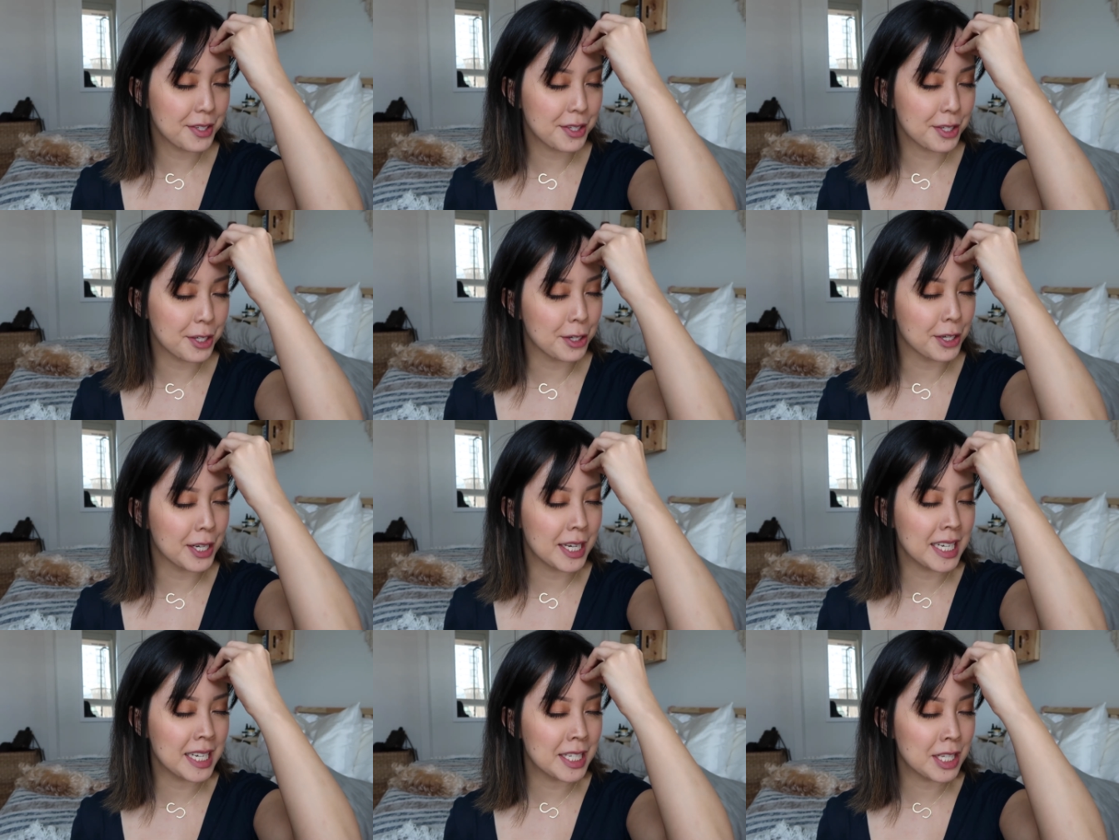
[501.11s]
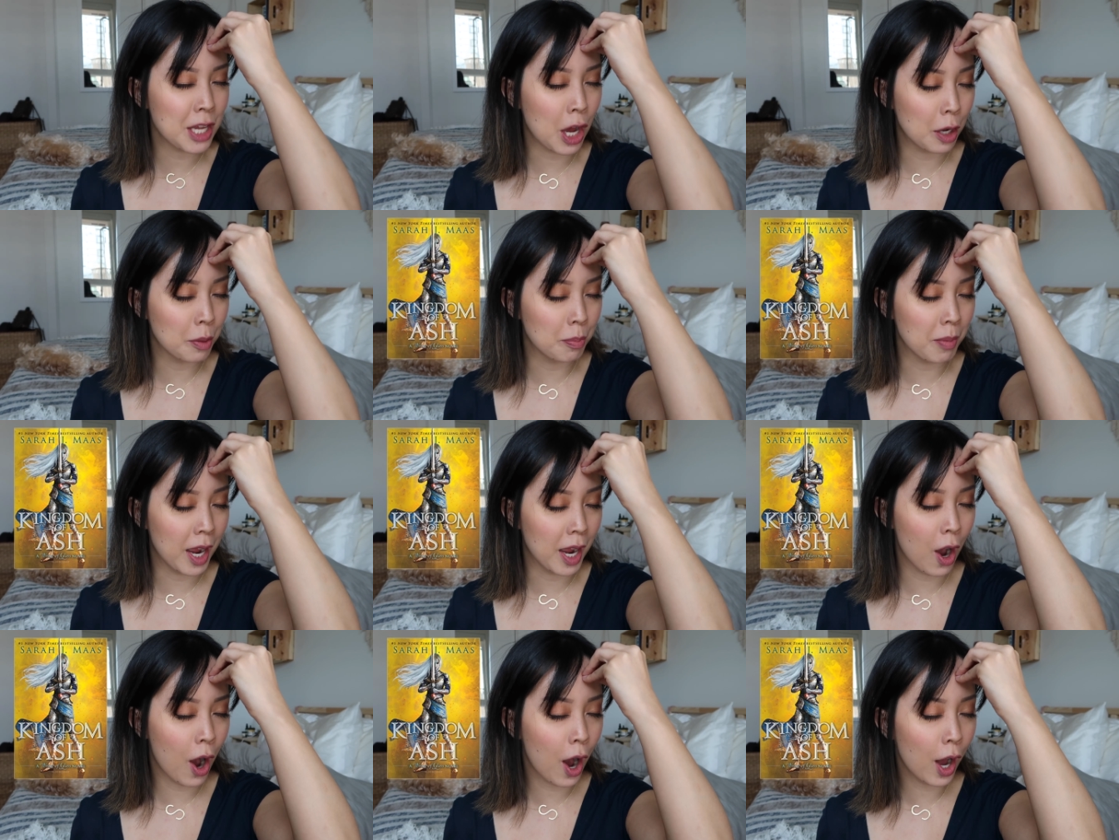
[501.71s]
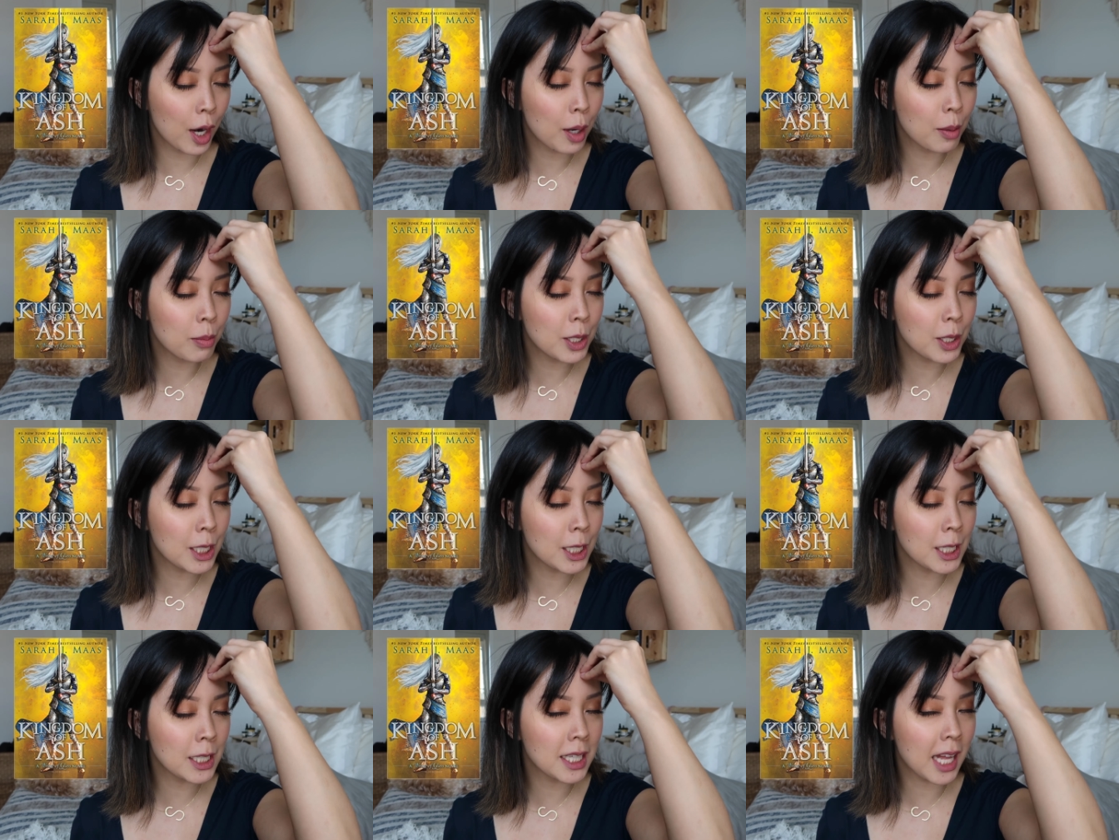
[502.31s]
series on my
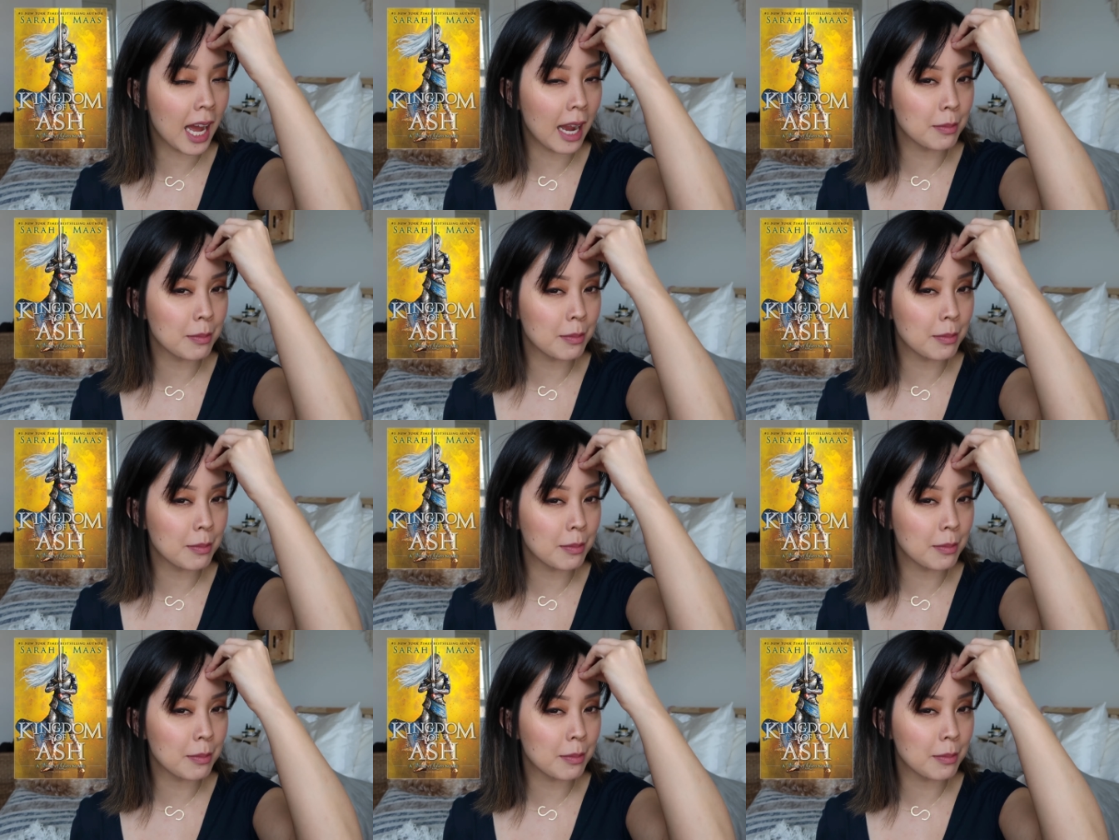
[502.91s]
Audible.